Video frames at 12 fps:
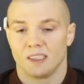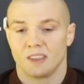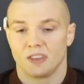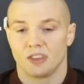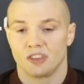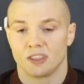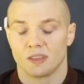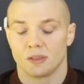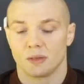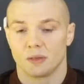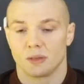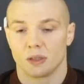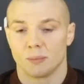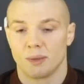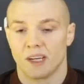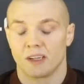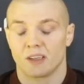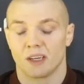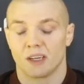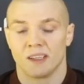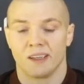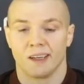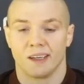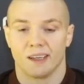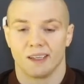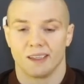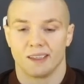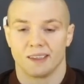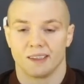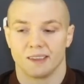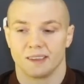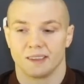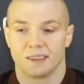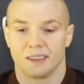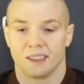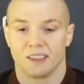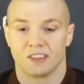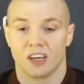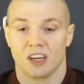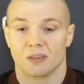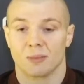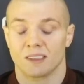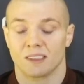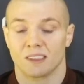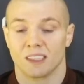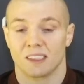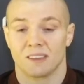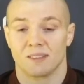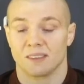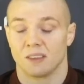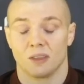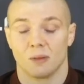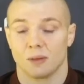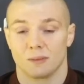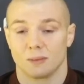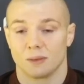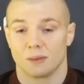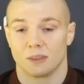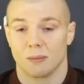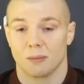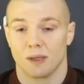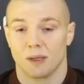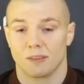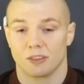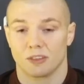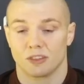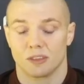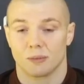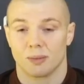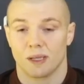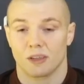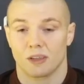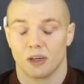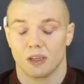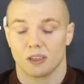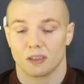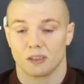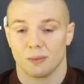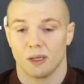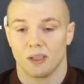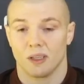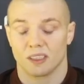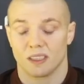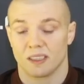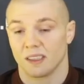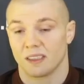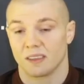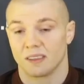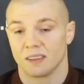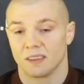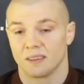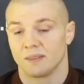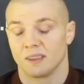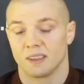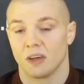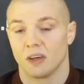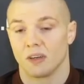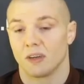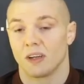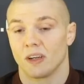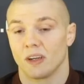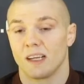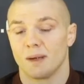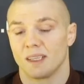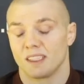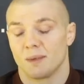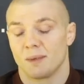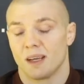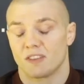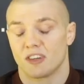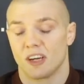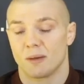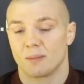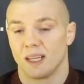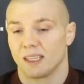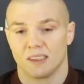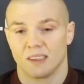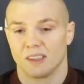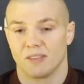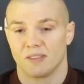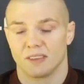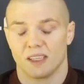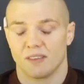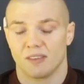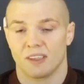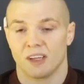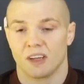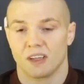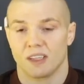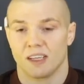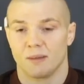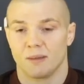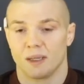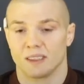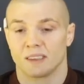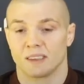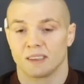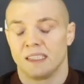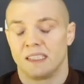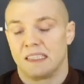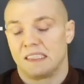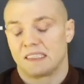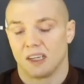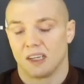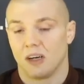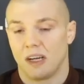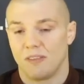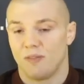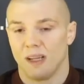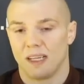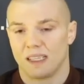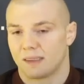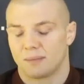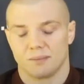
jiu-jitsu competitor, and Jack Hermansson doesn't even know what top level jiu-jitsu competitor are, to be honest. I think on a daily basis he might have trained, but like no, definitely not on a daily basis. So I feel like